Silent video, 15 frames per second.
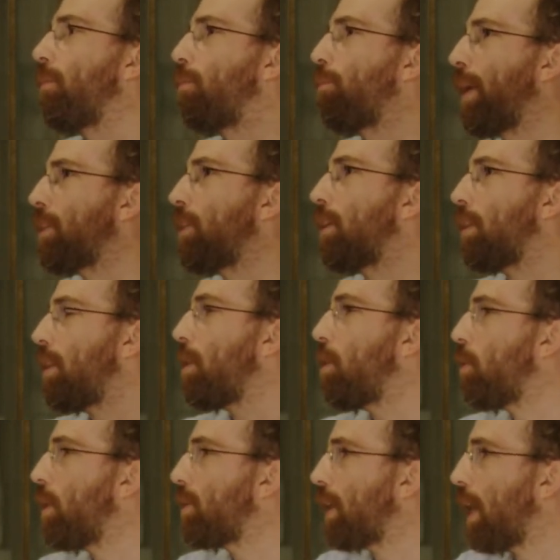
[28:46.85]
basically the
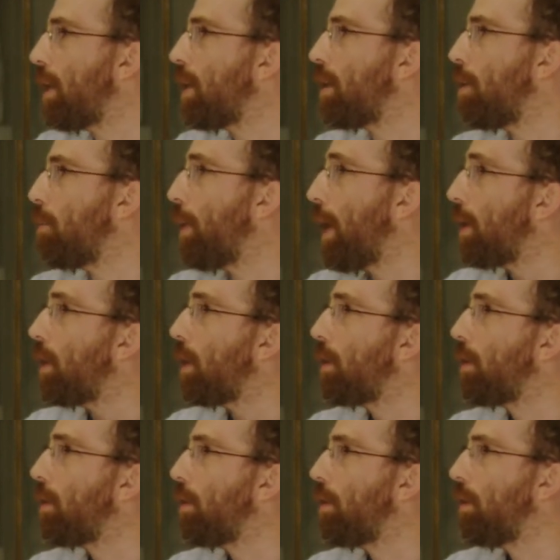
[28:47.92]
U.S. aided and abetted
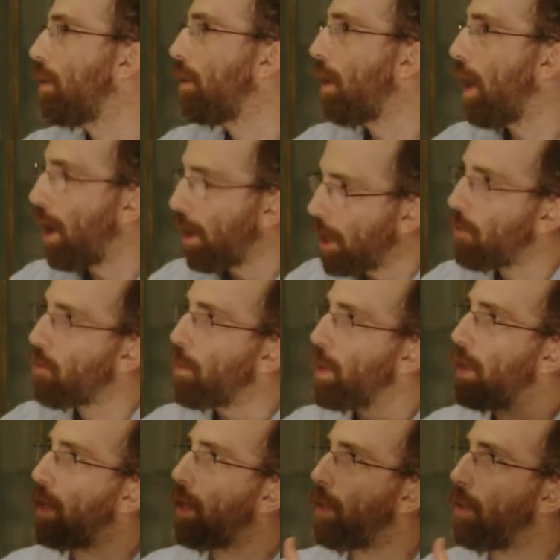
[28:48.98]
our
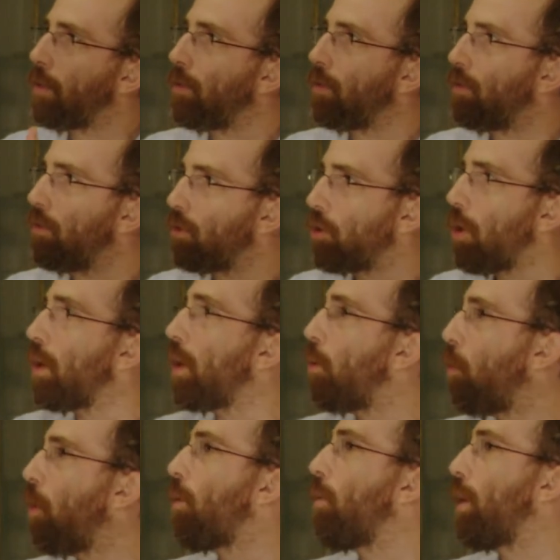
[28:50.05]
government in starting a
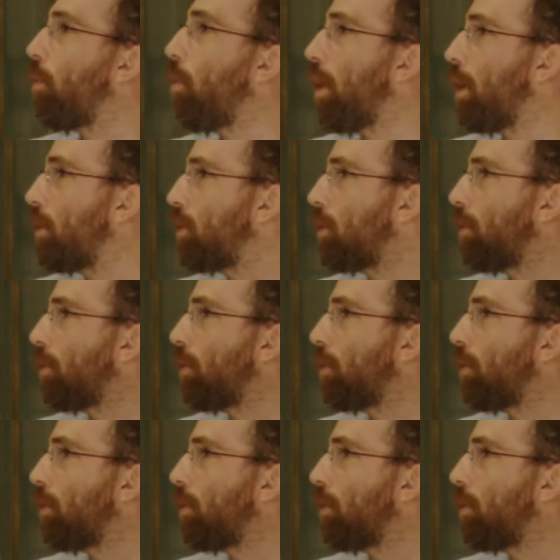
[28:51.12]
war when it wanted to.